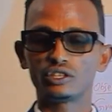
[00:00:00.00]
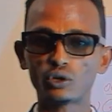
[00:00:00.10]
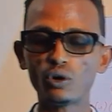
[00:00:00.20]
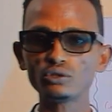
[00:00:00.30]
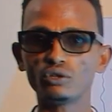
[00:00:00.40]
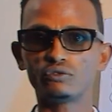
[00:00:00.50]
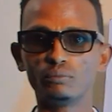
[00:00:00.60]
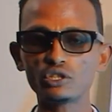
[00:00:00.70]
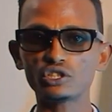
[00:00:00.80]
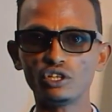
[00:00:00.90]
the cause
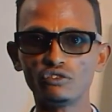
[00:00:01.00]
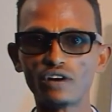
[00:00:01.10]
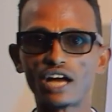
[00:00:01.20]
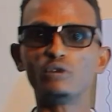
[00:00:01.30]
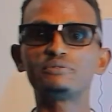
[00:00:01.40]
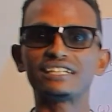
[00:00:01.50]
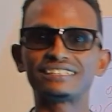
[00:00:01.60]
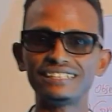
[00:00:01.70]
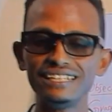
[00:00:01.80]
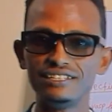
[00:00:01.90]
of motion of an
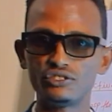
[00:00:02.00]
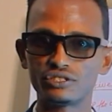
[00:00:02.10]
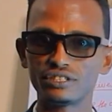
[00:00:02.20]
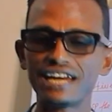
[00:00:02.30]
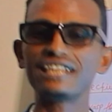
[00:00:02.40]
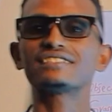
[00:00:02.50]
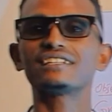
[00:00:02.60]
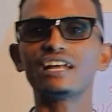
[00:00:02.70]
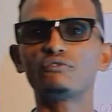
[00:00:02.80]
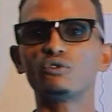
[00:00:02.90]
object is an
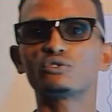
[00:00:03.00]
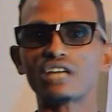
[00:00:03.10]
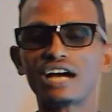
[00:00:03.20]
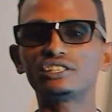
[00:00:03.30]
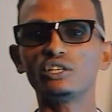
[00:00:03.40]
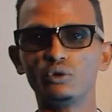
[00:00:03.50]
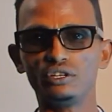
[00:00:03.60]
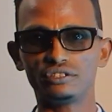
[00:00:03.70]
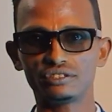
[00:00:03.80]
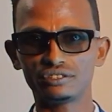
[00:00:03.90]
external force acting
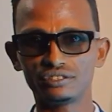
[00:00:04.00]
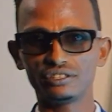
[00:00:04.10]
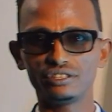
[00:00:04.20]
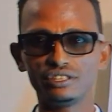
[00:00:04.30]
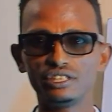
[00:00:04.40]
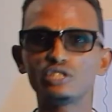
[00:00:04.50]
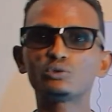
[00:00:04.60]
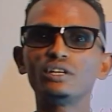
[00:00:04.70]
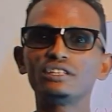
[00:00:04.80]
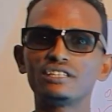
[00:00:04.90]
on it.
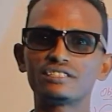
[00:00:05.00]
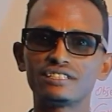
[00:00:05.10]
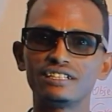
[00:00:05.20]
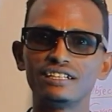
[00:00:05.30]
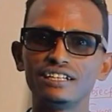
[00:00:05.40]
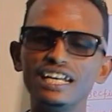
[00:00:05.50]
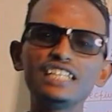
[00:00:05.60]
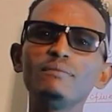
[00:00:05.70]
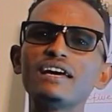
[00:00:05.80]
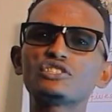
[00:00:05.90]
Students,
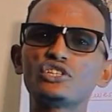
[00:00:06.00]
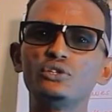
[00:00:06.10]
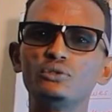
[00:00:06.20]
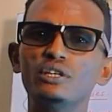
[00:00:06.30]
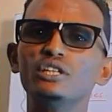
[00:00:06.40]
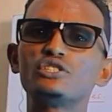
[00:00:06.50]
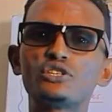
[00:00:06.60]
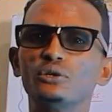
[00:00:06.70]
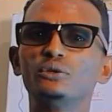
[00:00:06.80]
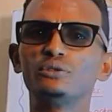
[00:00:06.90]
let me ask you
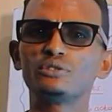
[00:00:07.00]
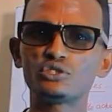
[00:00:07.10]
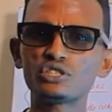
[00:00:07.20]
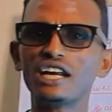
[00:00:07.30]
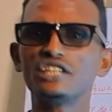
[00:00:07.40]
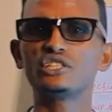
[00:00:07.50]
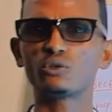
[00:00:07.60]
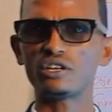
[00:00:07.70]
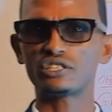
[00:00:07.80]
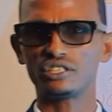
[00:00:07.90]
two
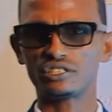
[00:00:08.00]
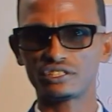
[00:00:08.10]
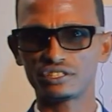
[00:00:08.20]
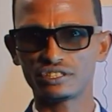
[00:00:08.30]
challenging questions.